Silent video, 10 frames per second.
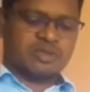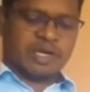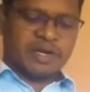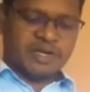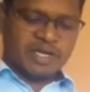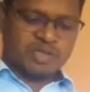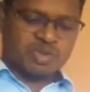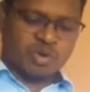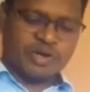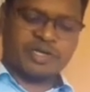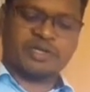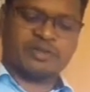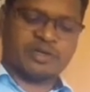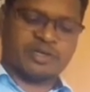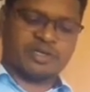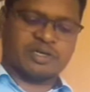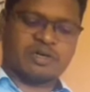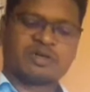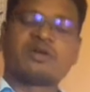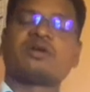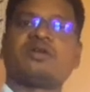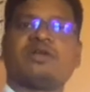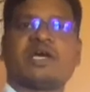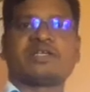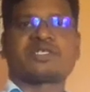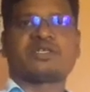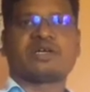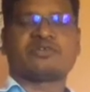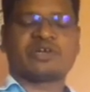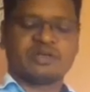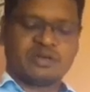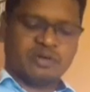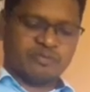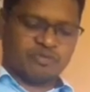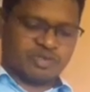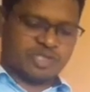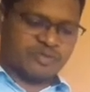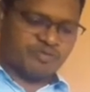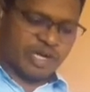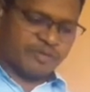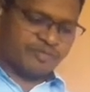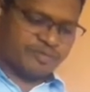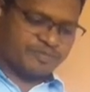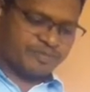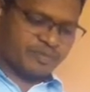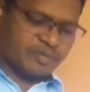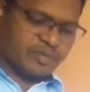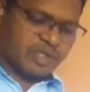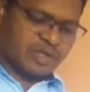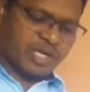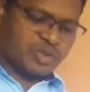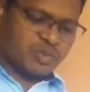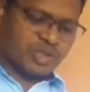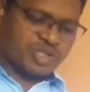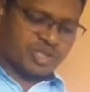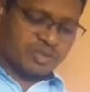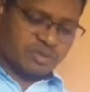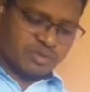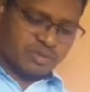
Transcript: India joined in the year 1945. Next question.